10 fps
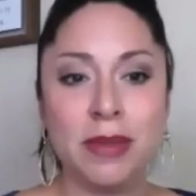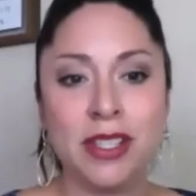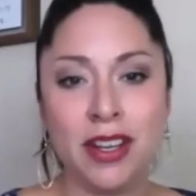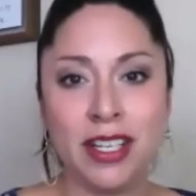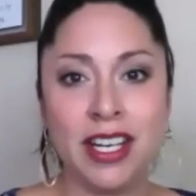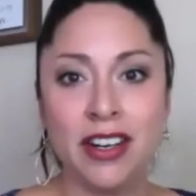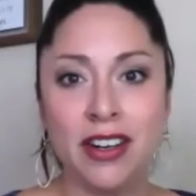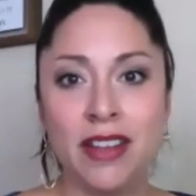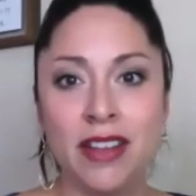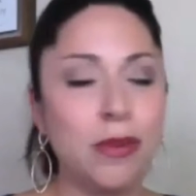on
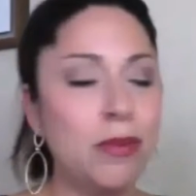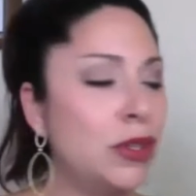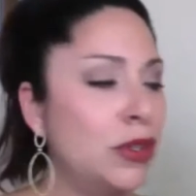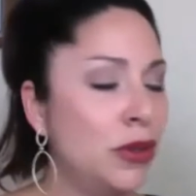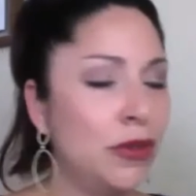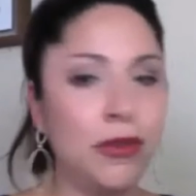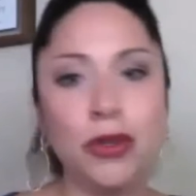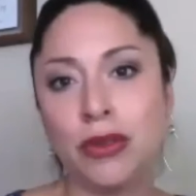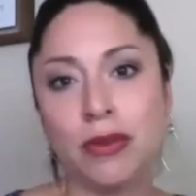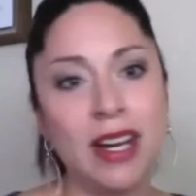here, and they're beautiful,
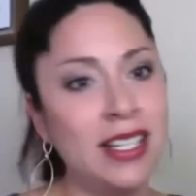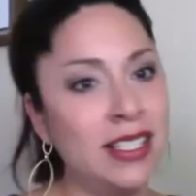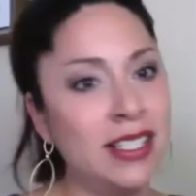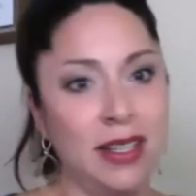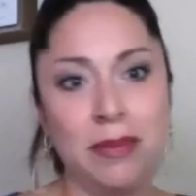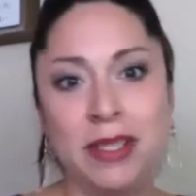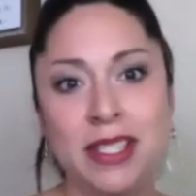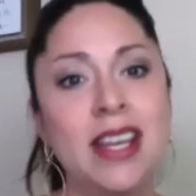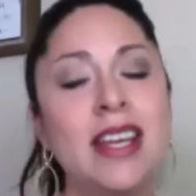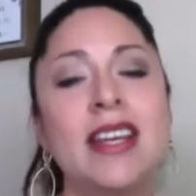great
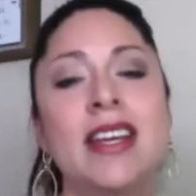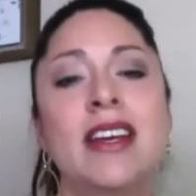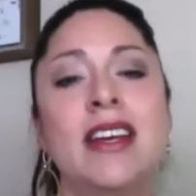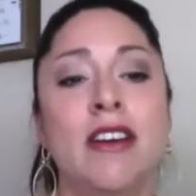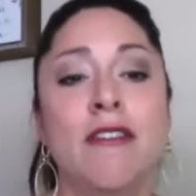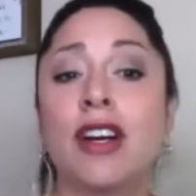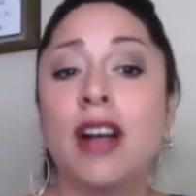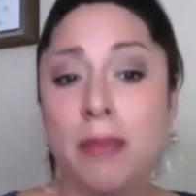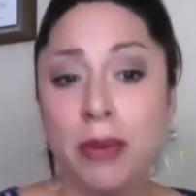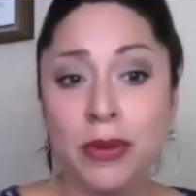tips for
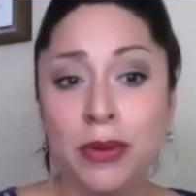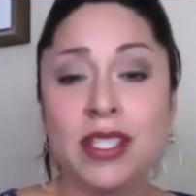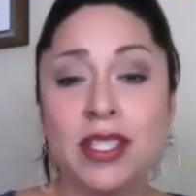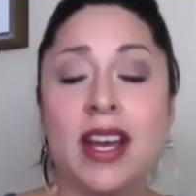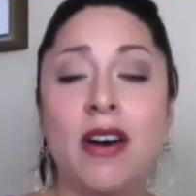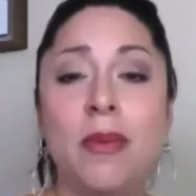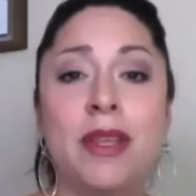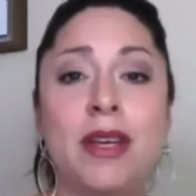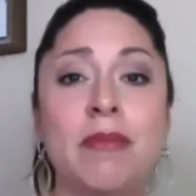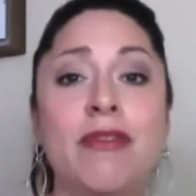couples to
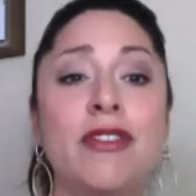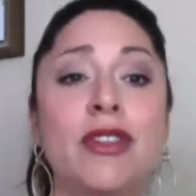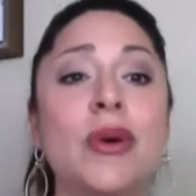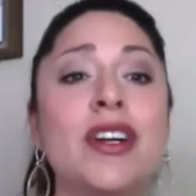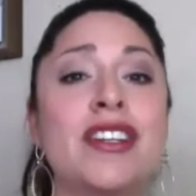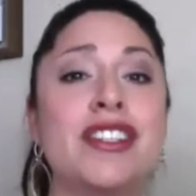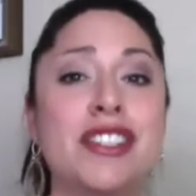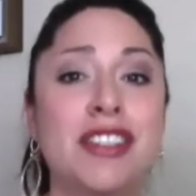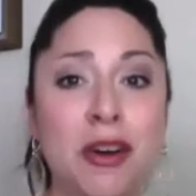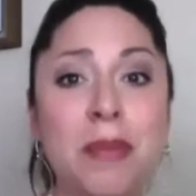help them
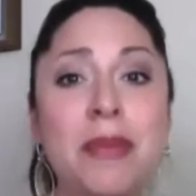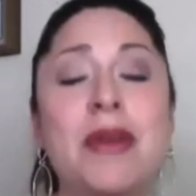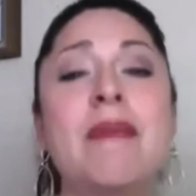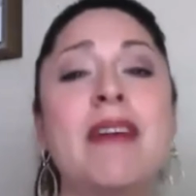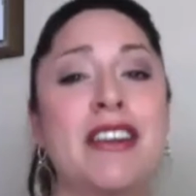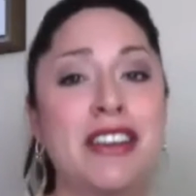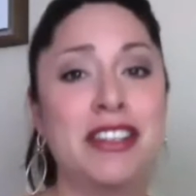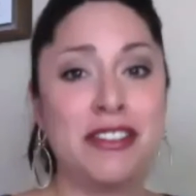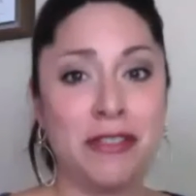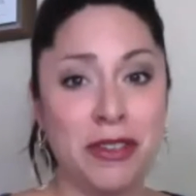flourish, help their
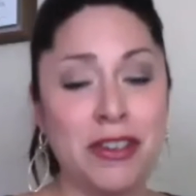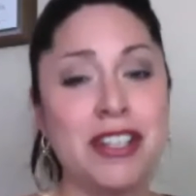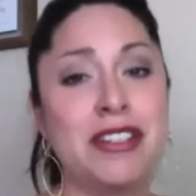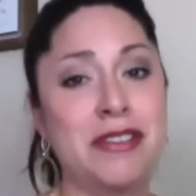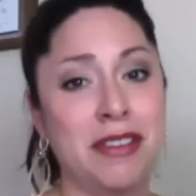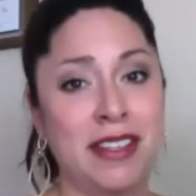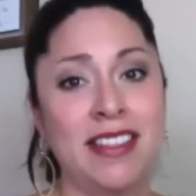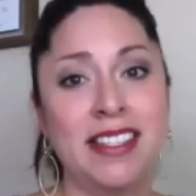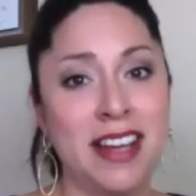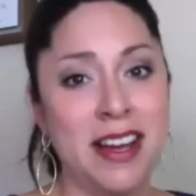marriage flourish during
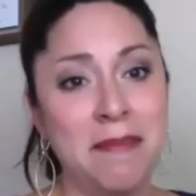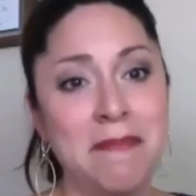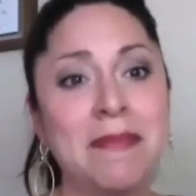this time.